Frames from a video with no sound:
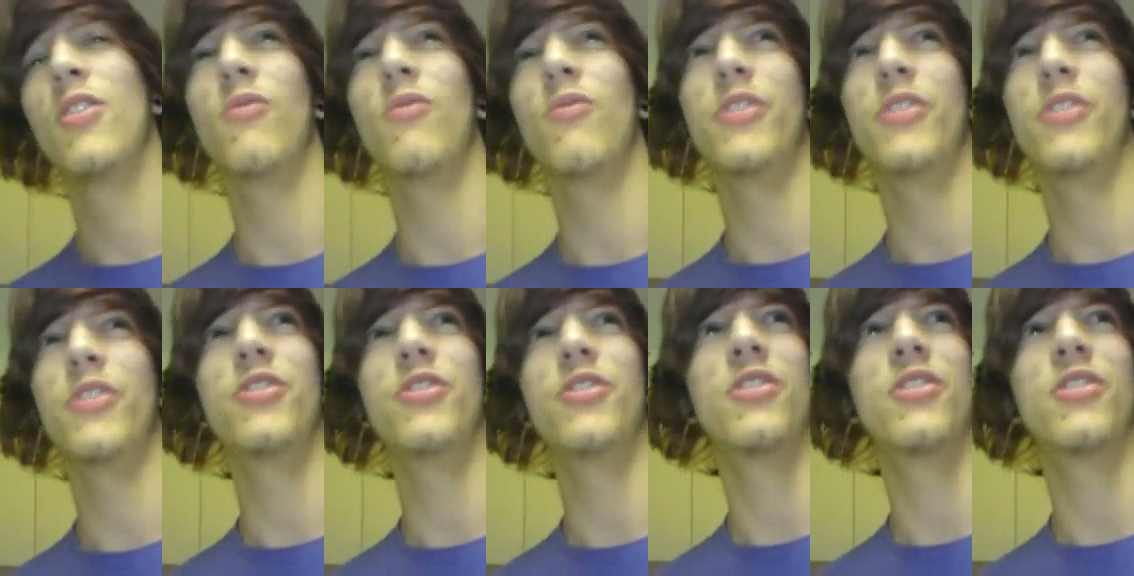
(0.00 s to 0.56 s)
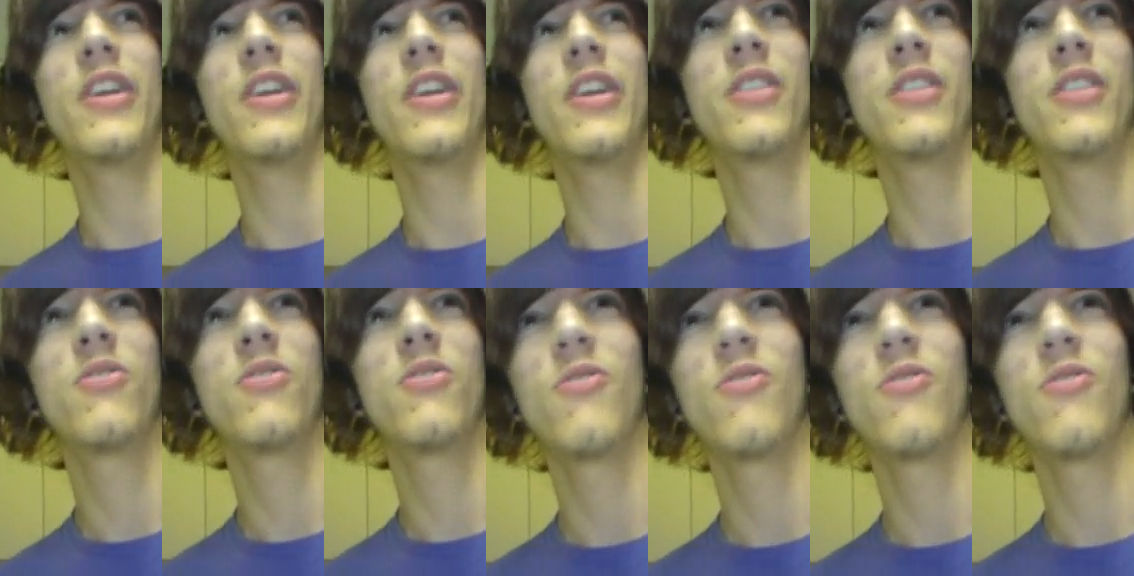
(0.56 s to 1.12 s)
which is like
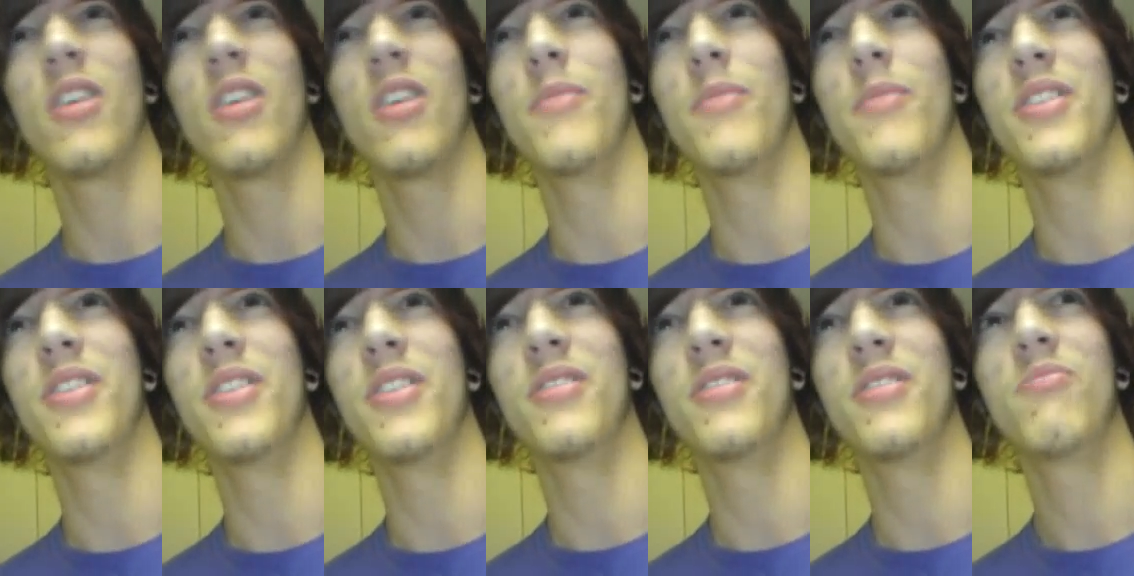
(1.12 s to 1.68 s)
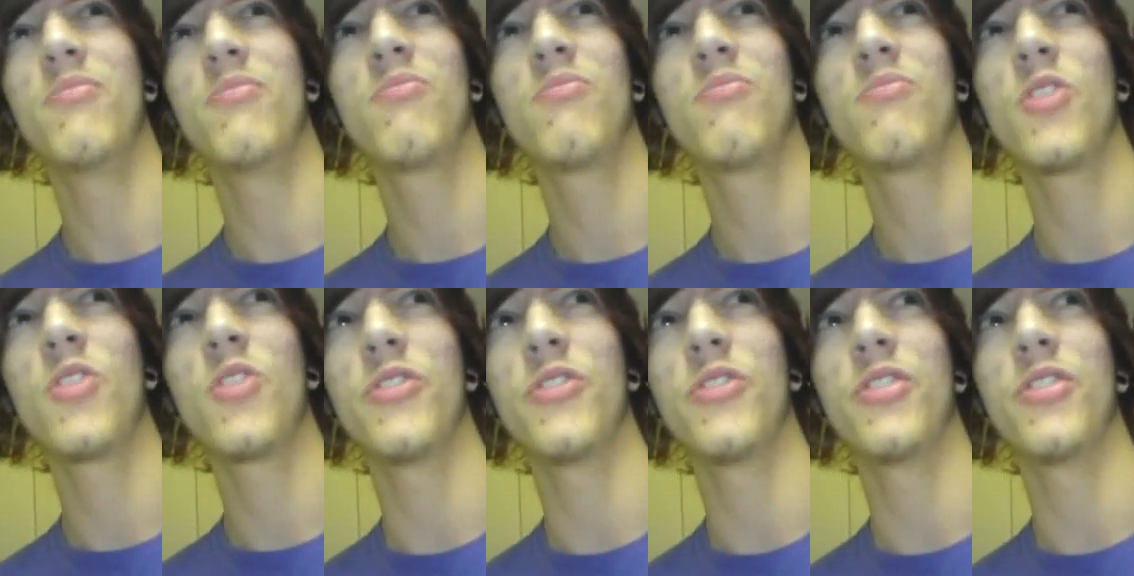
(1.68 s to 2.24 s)
quite amazing
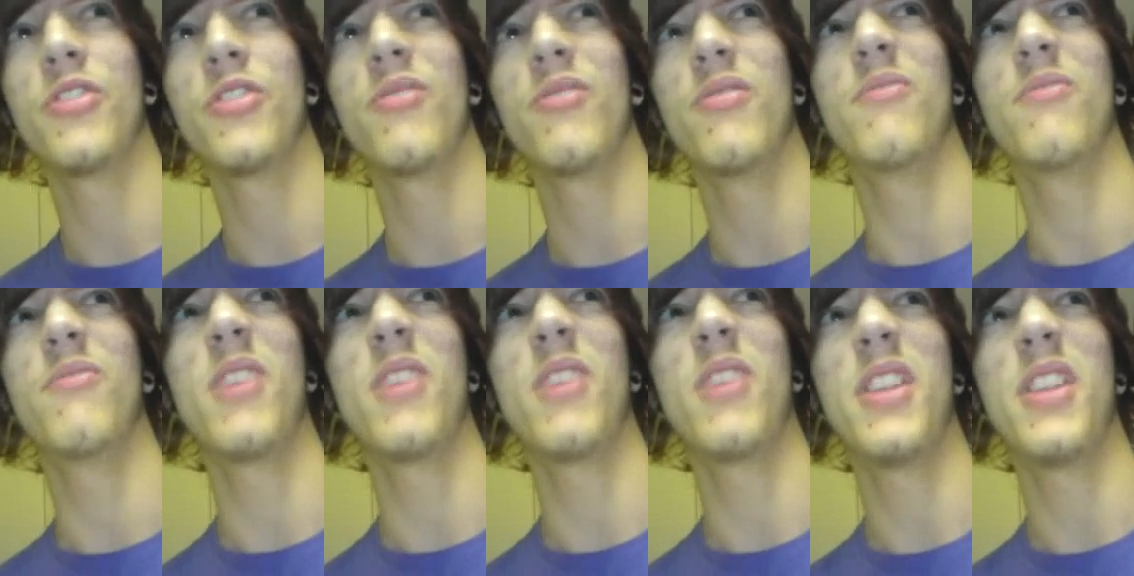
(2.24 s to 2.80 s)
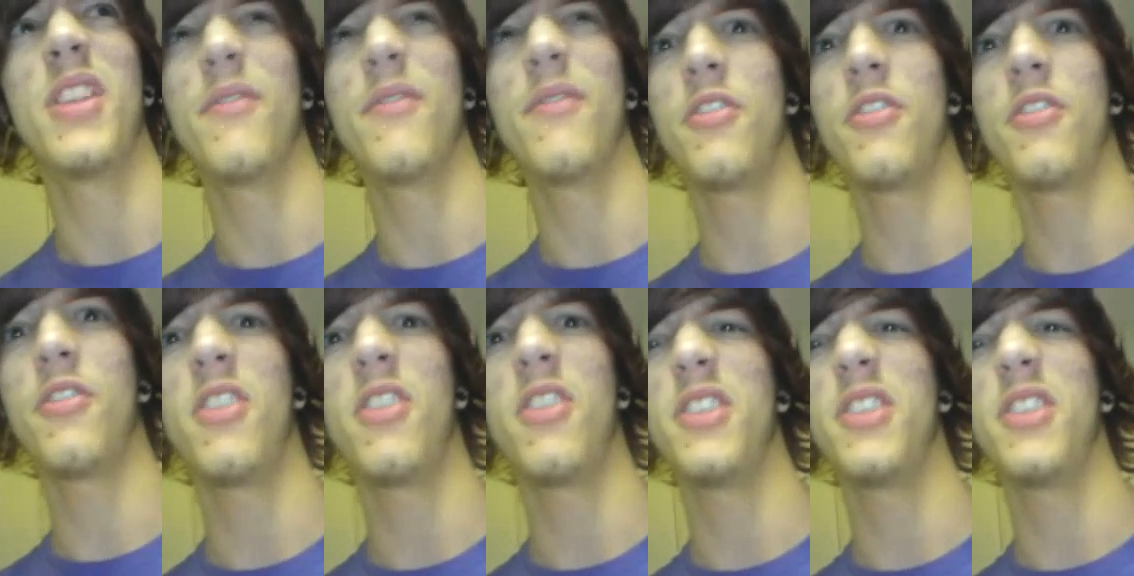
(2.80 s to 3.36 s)
considering I never
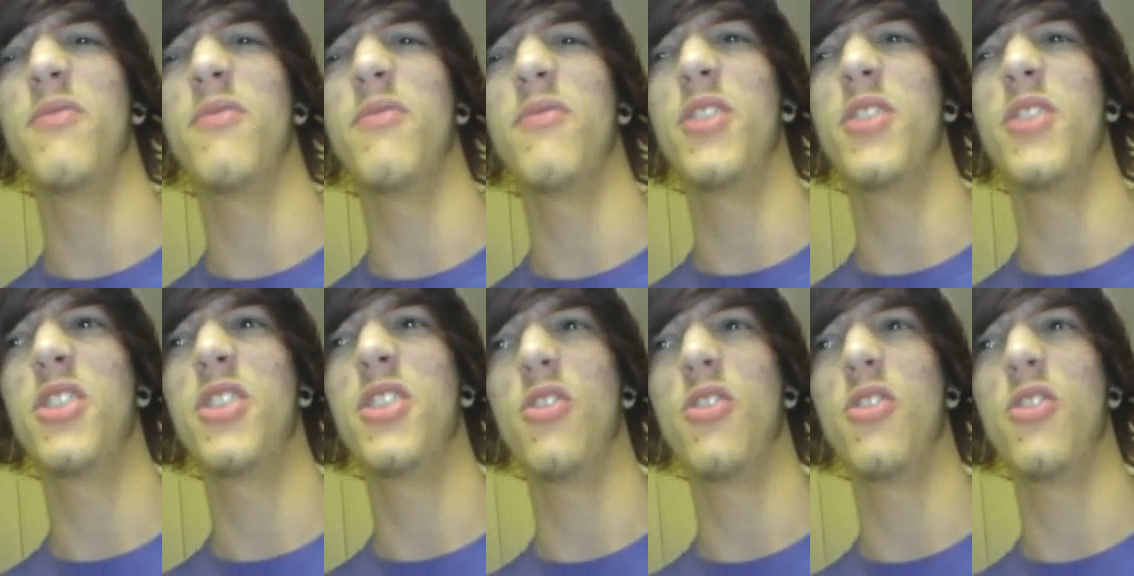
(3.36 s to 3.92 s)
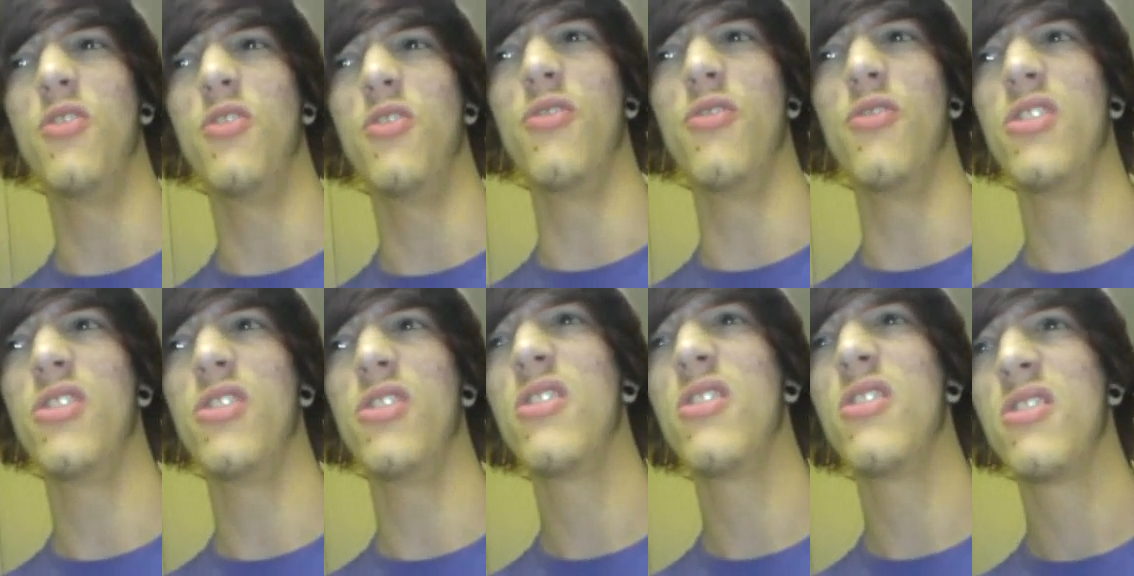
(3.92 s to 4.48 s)
thought I'd even reach
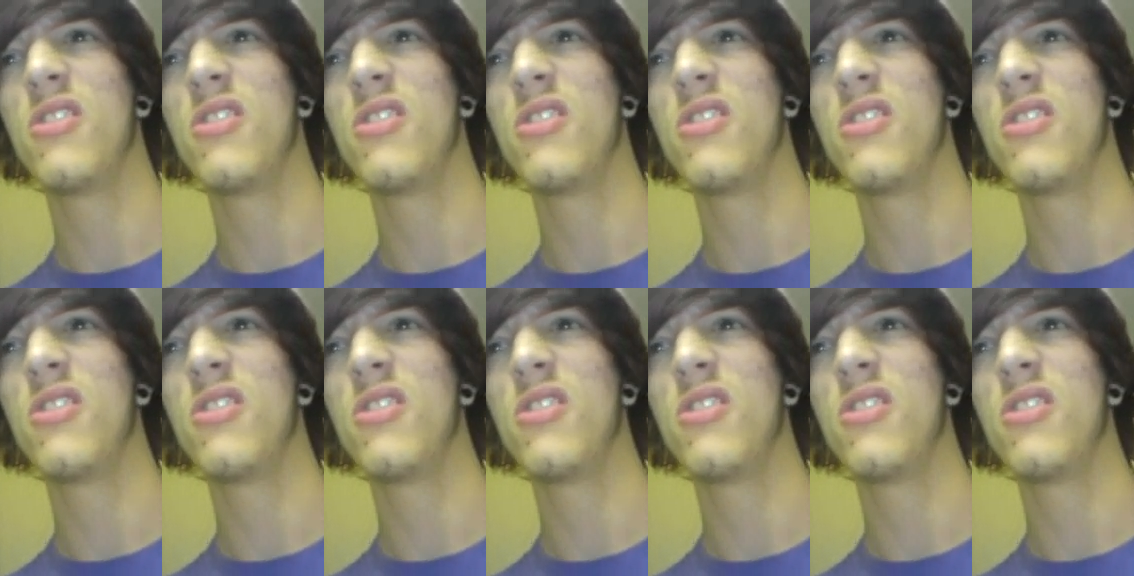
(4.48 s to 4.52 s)
100.